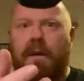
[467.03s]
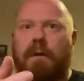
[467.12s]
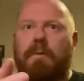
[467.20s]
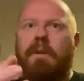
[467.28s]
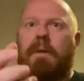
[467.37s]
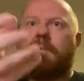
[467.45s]

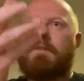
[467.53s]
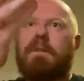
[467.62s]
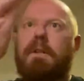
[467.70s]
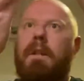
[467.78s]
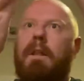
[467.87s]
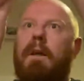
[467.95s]
holding up to
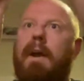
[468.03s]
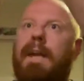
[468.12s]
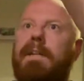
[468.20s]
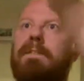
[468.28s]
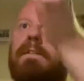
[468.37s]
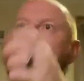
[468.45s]
the
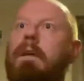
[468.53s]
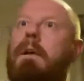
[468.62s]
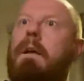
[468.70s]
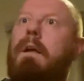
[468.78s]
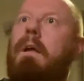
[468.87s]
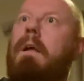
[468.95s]
light.
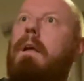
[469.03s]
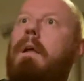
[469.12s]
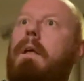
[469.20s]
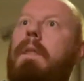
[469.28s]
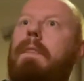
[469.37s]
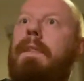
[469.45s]

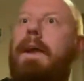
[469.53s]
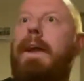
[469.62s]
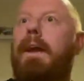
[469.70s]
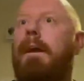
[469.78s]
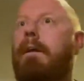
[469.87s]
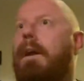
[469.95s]

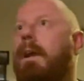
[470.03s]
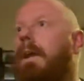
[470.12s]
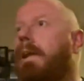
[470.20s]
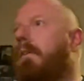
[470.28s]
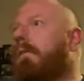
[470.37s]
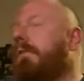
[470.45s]
There
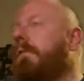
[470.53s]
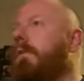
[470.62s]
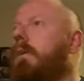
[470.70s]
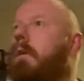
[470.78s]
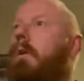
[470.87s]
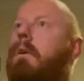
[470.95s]
is
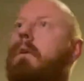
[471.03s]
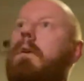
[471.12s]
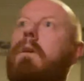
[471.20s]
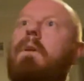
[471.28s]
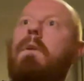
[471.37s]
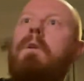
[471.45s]

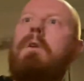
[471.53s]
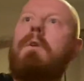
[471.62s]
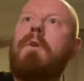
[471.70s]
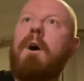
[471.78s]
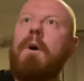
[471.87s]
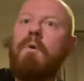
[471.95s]

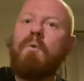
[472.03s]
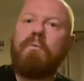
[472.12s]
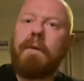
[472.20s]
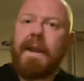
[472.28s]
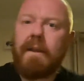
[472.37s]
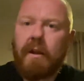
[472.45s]
no
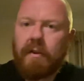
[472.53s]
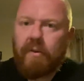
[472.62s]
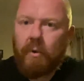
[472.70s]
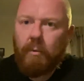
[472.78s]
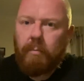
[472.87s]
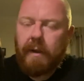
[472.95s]
red at
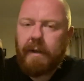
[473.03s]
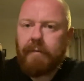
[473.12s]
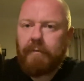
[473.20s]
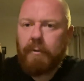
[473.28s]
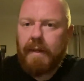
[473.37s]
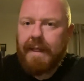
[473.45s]
all bleeding
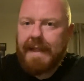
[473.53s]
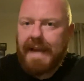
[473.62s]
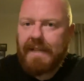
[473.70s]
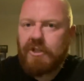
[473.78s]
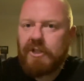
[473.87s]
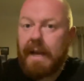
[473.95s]
through that. That
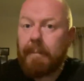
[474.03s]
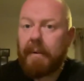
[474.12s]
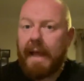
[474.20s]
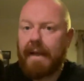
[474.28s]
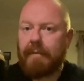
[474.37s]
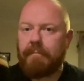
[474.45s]
is jet
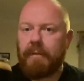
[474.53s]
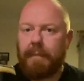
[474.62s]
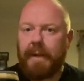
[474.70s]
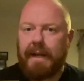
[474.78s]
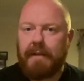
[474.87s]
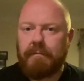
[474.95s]
black. I
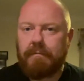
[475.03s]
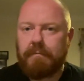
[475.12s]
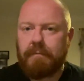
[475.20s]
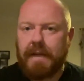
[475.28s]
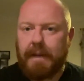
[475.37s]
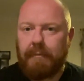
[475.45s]
mean, that
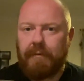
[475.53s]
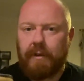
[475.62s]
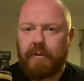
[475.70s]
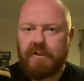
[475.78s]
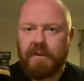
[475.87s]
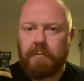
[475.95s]

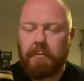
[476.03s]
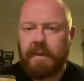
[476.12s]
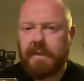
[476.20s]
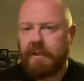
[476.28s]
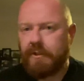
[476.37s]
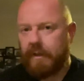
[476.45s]
camouflages it with my
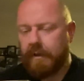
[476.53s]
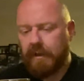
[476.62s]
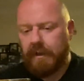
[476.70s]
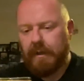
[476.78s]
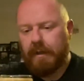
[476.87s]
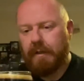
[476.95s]
t-shirt.
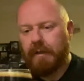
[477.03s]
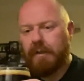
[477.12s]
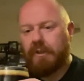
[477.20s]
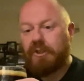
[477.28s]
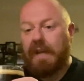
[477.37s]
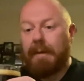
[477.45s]

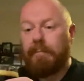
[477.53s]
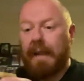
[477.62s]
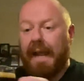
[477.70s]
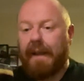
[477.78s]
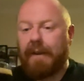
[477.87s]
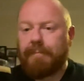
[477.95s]
Jet
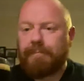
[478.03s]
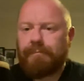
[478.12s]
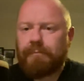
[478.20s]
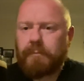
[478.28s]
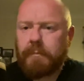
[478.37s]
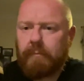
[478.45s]
black,
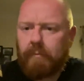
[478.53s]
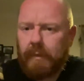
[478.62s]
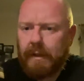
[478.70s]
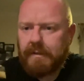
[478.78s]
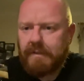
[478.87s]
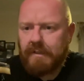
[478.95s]

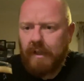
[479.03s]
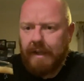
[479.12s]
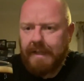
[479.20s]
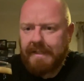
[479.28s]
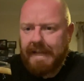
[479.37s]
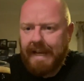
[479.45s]

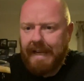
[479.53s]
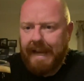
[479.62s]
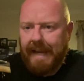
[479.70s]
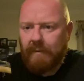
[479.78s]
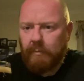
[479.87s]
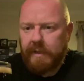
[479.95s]
slightly tan
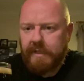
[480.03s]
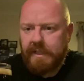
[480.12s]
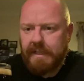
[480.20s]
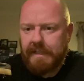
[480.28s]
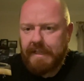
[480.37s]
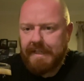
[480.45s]
head, which
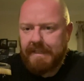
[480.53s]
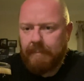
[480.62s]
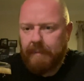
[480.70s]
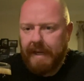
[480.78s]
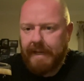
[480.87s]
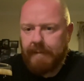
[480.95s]
is
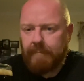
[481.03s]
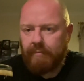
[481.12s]
dissipating